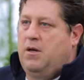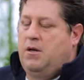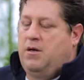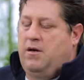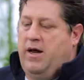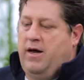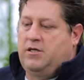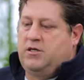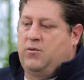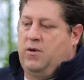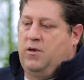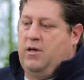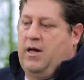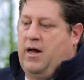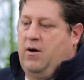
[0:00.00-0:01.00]
nature
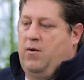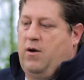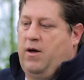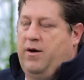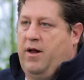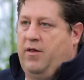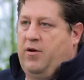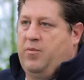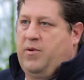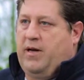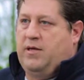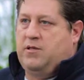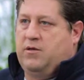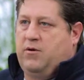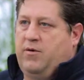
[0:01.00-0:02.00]
will allow another
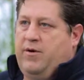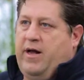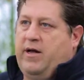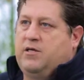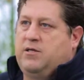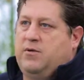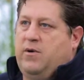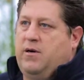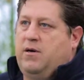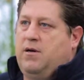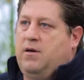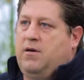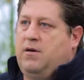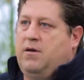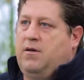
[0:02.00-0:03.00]
plant to grow next to it
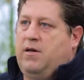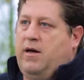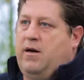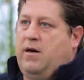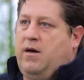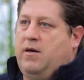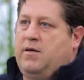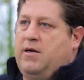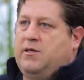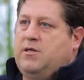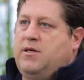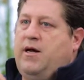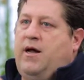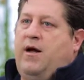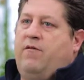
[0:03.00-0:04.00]
that
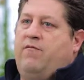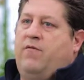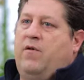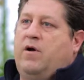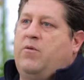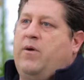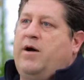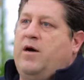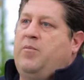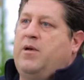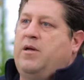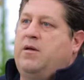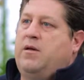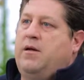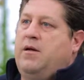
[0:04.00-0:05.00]
doesn't have a great
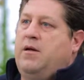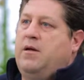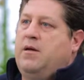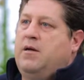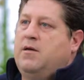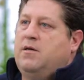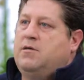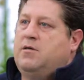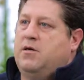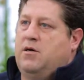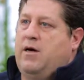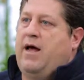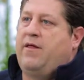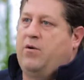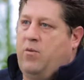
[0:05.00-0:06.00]
ability to
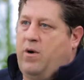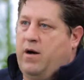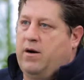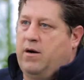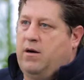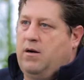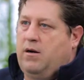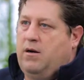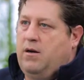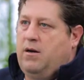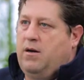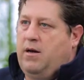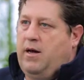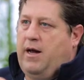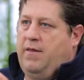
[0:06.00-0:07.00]
gather water.
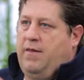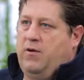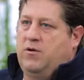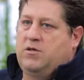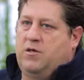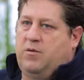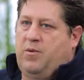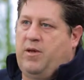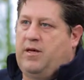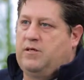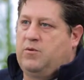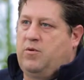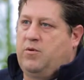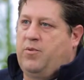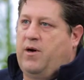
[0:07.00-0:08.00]
And those are the plants
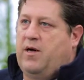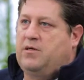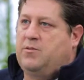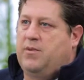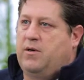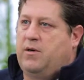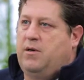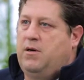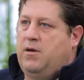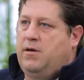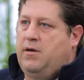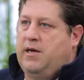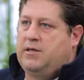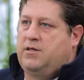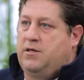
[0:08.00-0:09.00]
that will prosper
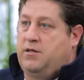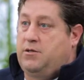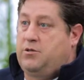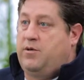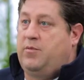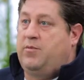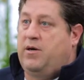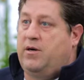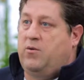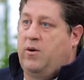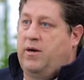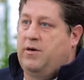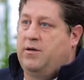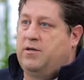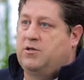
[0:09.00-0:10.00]
next to the tree bringing
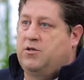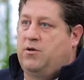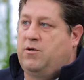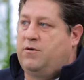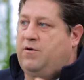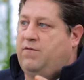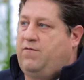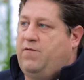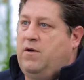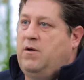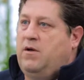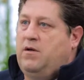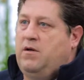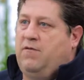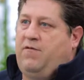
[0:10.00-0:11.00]
water to the soil.
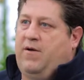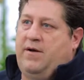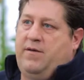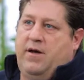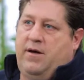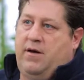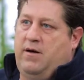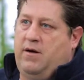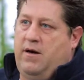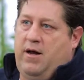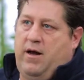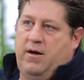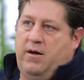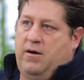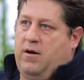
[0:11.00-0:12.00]
You'll find that
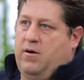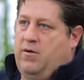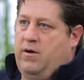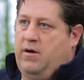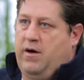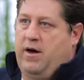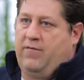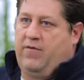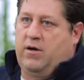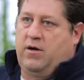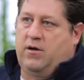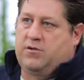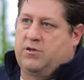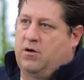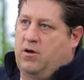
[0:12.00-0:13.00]
in every
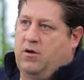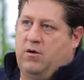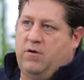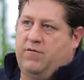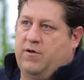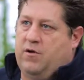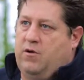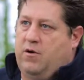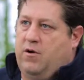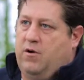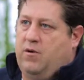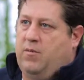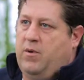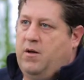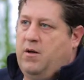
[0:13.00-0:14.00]
culture all over the globe,